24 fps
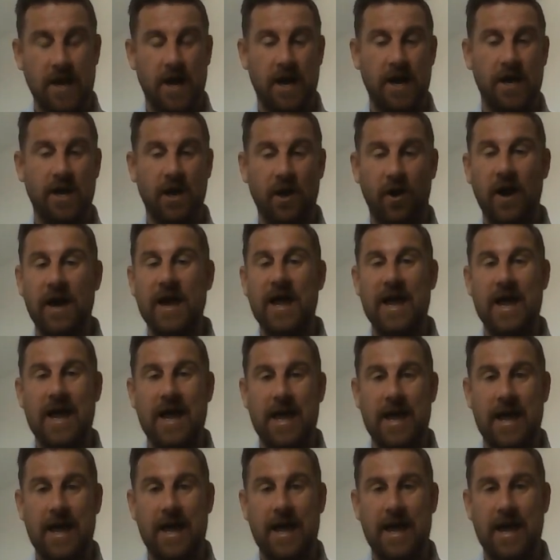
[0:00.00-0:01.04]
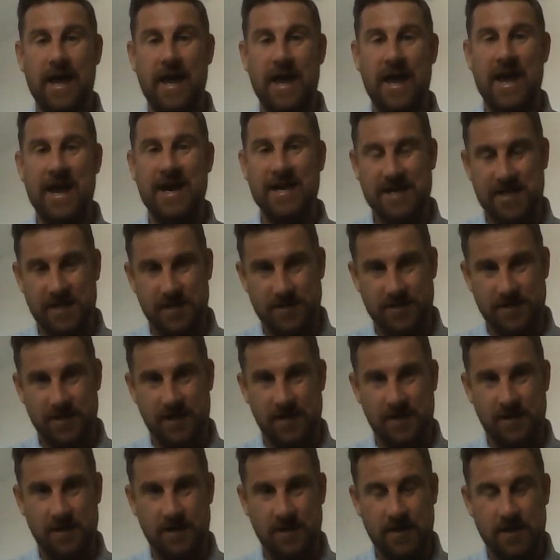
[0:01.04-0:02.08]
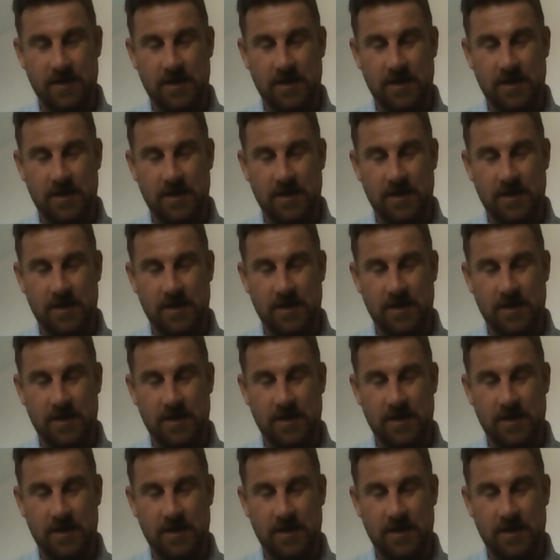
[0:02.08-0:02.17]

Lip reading: And like anything,